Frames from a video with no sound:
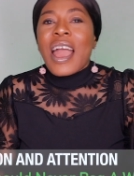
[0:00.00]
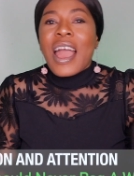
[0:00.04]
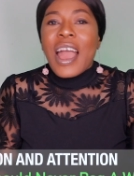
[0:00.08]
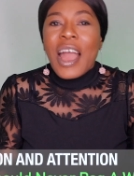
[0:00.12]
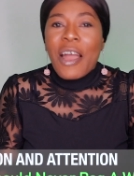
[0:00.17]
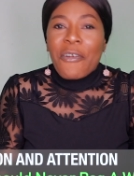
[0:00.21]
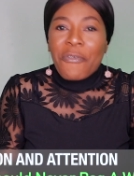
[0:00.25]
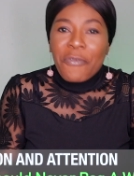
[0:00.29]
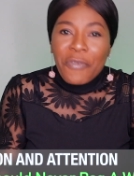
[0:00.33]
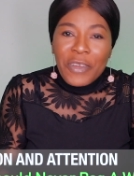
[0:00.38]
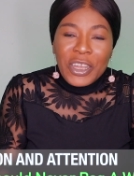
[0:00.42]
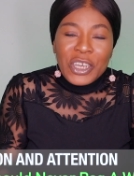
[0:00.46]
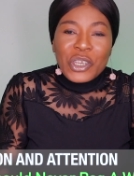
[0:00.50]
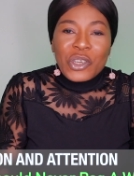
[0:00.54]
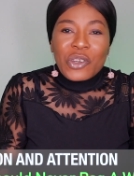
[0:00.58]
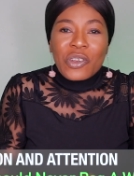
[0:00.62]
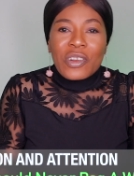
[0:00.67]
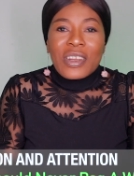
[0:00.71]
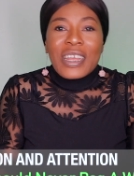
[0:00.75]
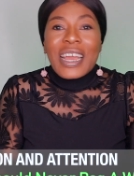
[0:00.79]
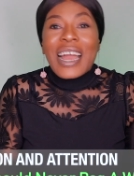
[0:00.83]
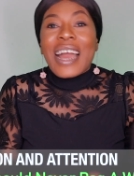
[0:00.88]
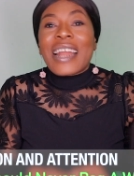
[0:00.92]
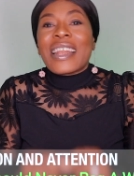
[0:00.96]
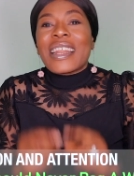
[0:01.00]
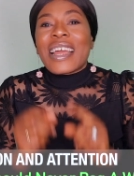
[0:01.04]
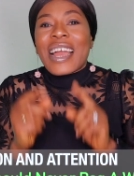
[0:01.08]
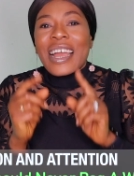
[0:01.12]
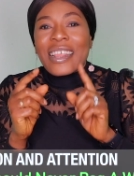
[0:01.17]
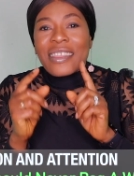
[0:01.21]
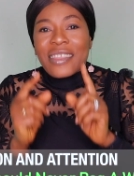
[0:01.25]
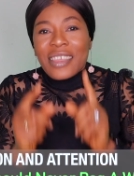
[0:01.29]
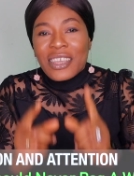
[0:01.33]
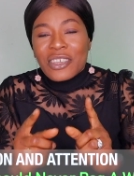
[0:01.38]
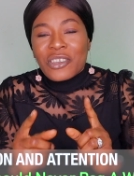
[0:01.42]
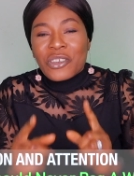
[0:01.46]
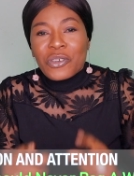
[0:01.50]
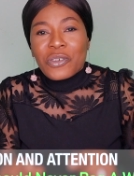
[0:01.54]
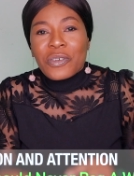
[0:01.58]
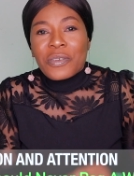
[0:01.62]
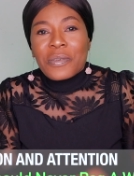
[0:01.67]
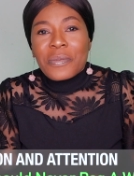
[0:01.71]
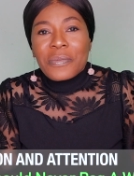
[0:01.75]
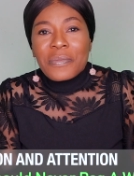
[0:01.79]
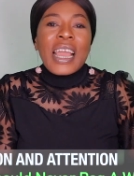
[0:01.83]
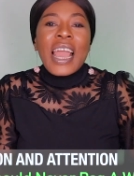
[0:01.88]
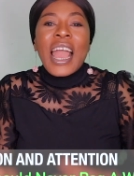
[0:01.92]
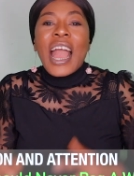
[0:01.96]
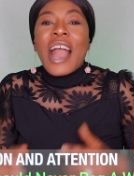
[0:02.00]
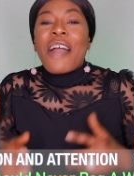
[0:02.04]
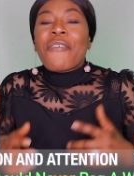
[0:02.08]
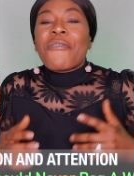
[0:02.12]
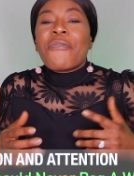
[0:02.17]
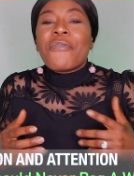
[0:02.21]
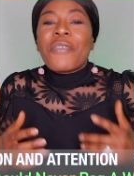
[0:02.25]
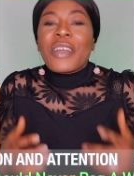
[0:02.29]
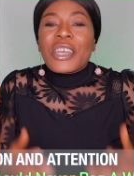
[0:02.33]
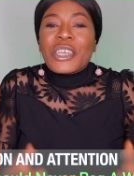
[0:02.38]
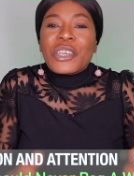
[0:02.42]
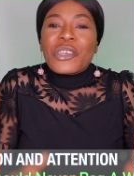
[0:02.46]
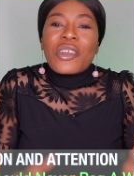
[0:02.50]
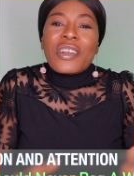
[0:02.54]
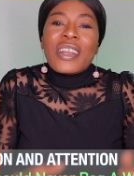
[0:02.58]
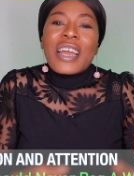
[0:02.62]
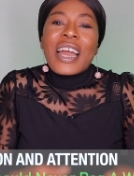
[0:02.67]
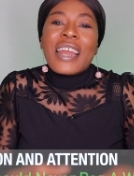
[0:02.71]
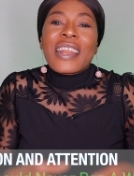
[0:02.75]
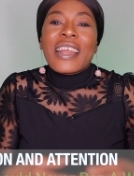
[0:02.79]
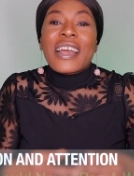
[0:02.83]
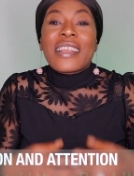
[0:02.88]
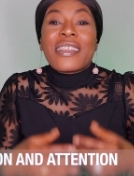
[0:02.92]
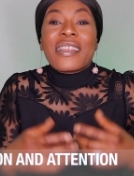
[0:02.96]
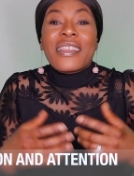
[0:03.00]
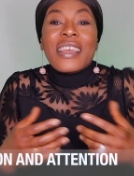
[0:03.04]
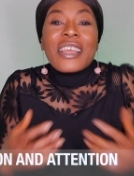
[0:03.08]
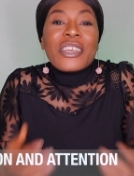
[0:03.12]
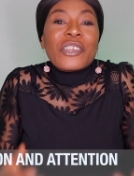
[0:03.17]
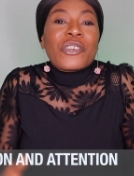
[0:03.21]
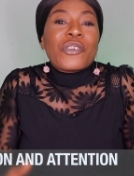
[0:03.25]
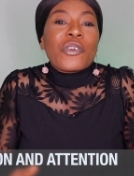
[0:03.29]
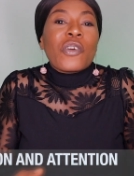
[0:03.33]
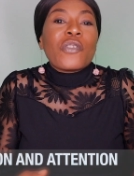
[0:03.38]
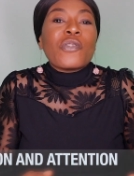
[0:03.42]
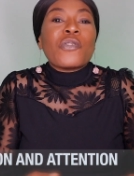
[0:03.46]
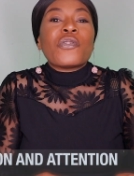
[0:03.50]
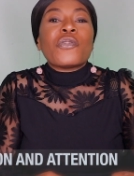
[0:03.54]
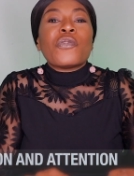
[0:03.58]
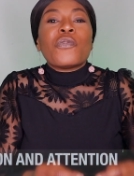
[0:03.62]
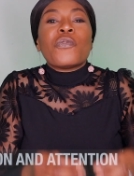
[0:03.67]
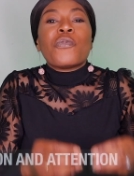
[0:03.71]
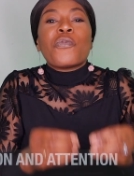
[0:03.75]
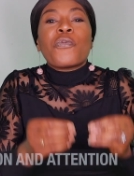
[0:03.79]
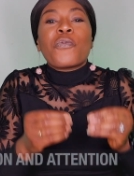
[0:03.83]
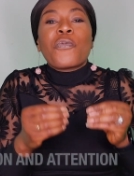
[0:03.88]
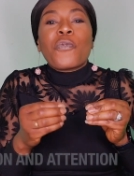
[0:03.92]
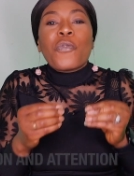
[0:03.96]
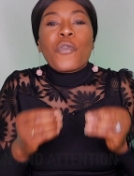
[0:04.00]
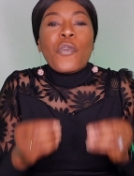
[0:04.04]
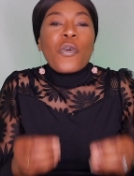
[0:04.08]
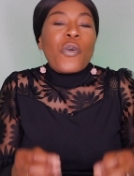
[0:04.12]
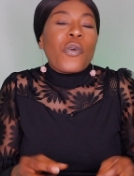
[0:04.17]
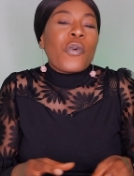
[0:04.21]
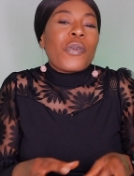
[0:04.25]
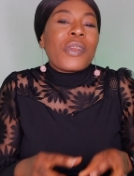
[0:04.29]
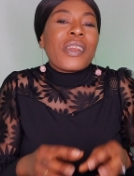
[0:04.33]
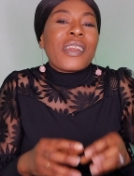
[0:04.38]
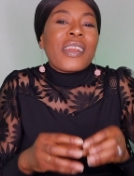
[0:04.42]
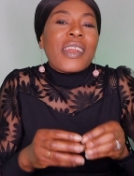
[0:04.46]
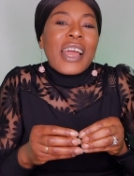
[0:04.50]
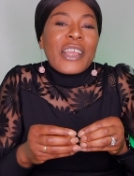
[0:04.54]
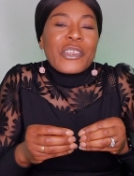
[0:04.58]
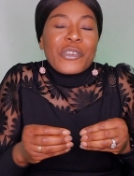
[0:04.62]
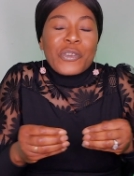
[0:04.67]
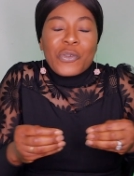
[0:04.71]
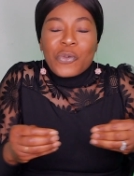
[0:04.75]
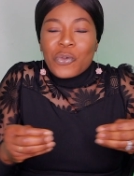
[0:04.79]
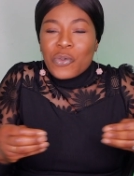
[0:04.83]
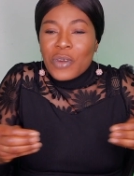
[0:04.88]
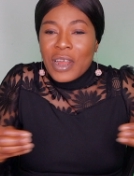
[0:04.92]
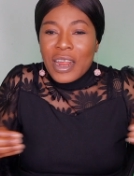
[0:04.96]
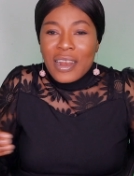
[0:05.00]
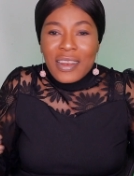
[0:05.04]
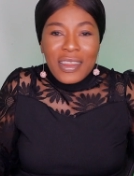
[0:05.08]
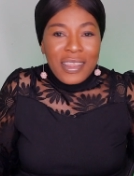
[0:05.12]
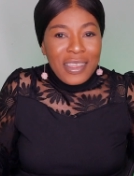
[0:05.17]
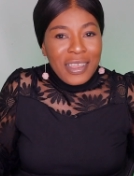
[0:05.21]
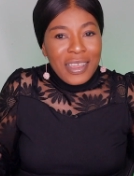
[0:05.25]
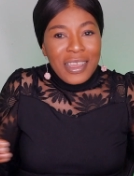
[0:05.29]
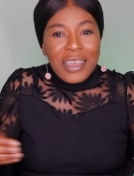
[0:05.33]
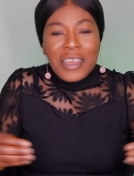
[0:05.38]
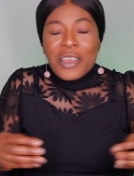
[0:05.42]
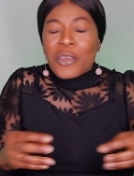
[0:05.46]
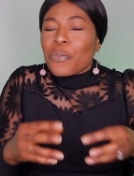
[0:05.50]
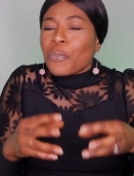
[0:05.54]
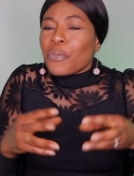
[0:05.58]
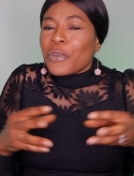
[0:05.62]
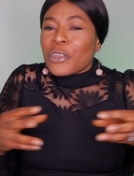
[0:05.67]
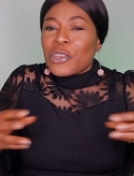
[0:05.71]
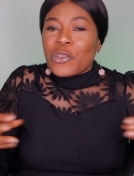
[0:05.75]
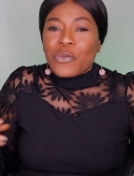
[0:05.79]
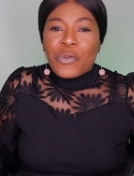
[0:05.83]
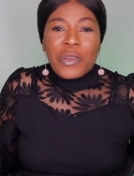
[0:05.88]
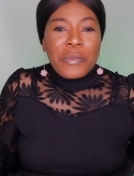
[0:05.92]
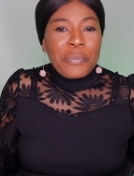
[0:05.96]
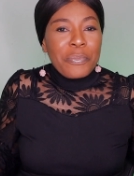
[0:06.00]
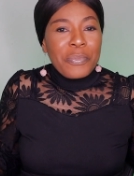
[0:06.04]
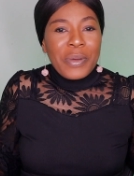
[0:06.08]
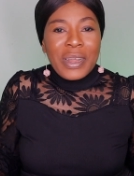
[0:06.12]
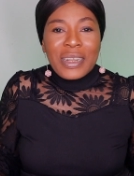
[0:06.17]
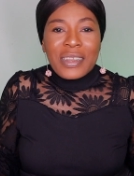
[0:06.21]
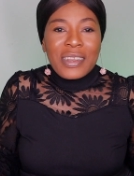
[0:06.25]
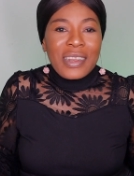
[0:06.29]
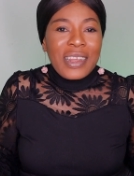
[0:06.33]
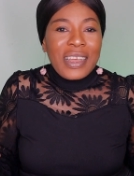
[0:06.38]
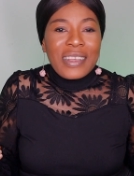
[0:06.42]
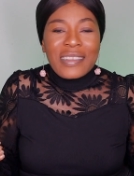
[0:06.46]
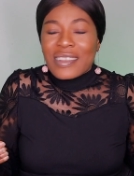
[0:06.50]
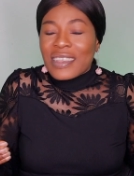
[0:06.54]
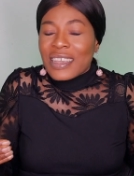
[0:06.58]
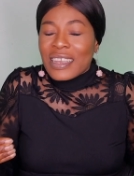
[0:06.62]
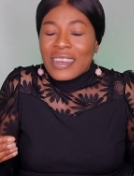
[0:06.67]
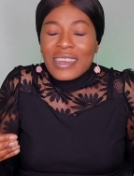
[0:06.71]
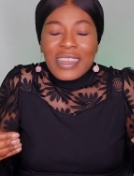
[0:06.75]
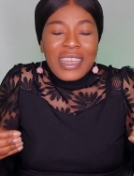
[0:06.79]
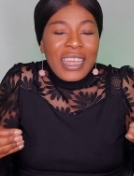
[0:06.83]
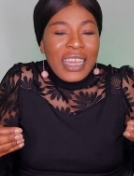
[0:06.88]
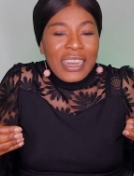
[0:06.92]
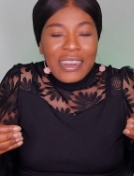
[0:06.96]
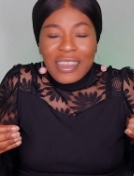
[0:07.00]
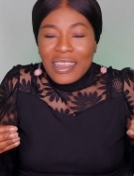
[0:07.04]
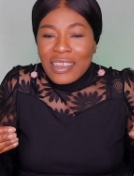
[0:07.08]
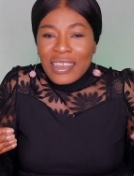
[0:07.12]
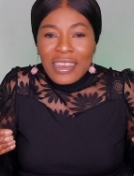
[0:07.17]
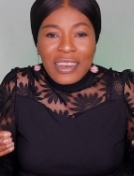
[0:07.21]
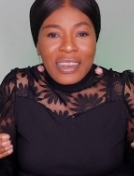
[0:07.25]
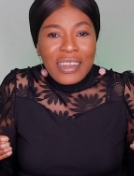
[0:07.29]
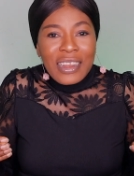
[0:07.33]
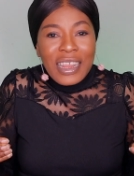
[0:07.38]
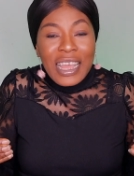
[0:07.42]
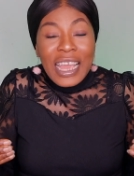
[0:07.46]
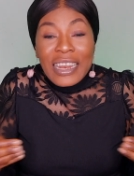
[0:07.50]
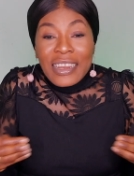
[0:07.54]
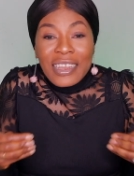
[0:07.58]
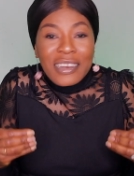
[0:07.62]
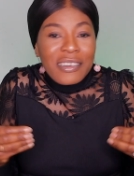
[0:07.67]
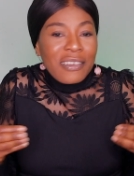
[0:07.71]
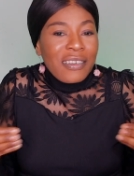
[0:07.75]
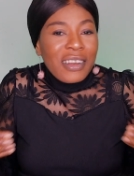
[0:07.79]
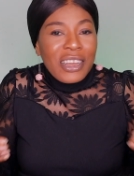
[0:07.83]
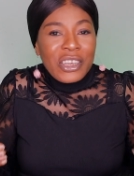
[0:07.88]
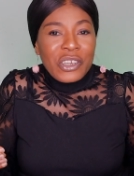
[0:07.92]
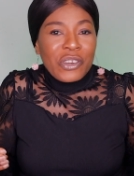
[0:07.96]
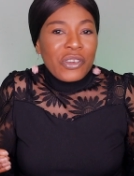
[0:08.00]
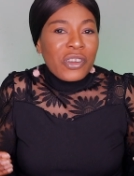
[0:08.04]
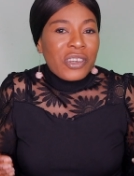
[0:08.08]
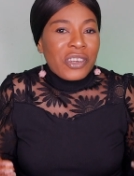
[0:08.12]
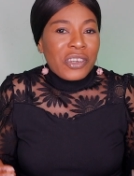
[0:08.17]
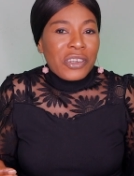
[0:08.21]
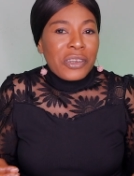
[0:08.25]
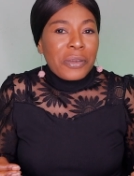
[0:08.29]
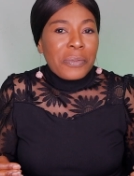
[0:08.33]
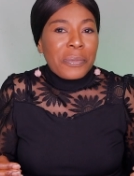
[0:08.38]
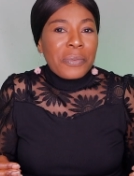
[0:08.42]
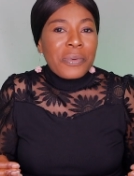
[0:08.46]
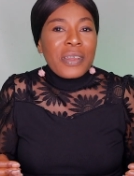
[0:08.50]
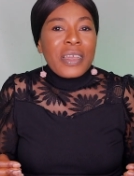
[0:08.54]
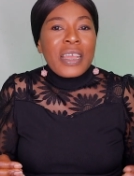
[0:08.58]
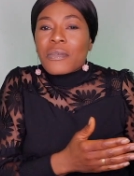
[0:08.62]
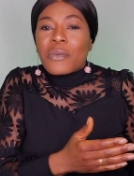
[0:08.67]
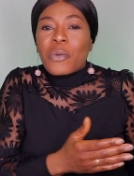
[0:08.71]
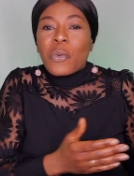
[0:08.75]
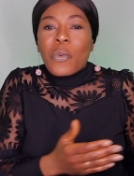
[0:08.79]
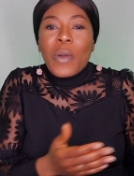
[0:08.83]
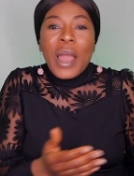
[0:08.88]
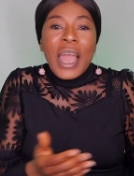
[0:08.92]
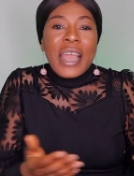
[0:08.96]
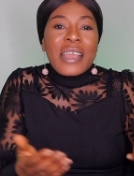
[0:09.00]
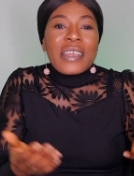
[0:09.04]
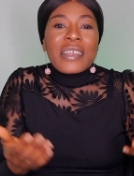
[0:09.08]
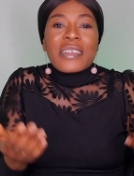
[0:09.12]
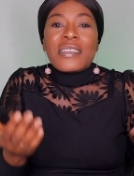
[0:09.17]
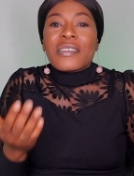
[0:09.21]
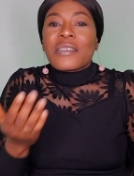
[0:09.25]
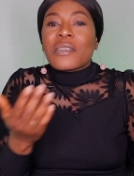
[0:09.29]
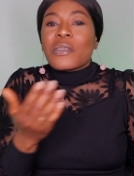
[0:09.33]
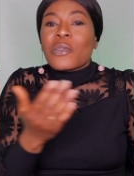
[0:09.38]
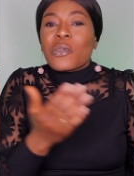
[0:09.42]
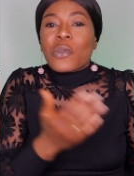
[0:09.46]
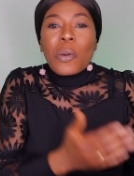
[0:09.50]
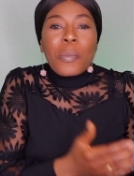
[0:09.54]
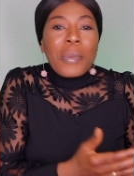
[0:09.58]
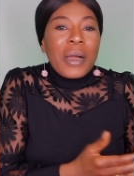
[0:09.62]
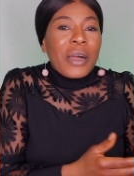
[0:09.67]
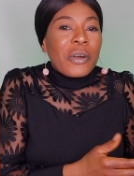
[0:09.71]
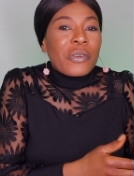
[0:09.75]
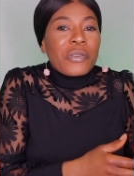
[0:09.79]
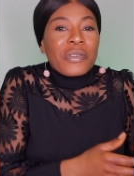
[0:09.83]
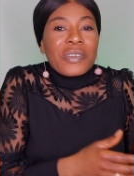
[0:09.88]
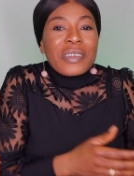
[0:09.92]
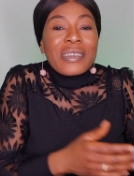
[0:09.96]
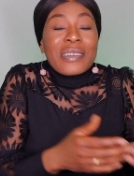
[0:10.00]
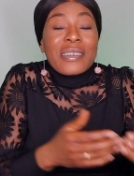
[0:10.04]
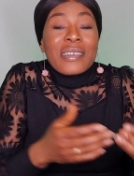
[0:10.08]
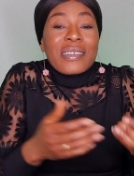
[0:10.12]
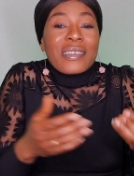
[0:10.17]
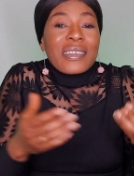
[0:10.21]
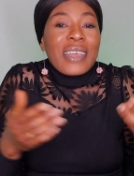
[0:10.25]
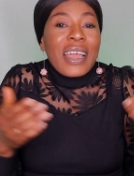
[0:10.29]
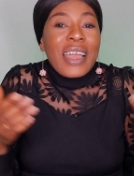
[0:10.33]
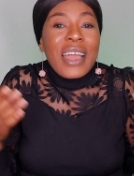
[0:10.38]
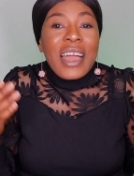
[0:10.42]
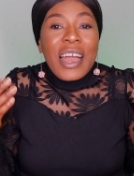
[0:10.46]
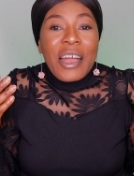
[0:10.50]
affection and attention. Affection and attention should flow naturally between partners in, in, in any relationship. Why is normal to desire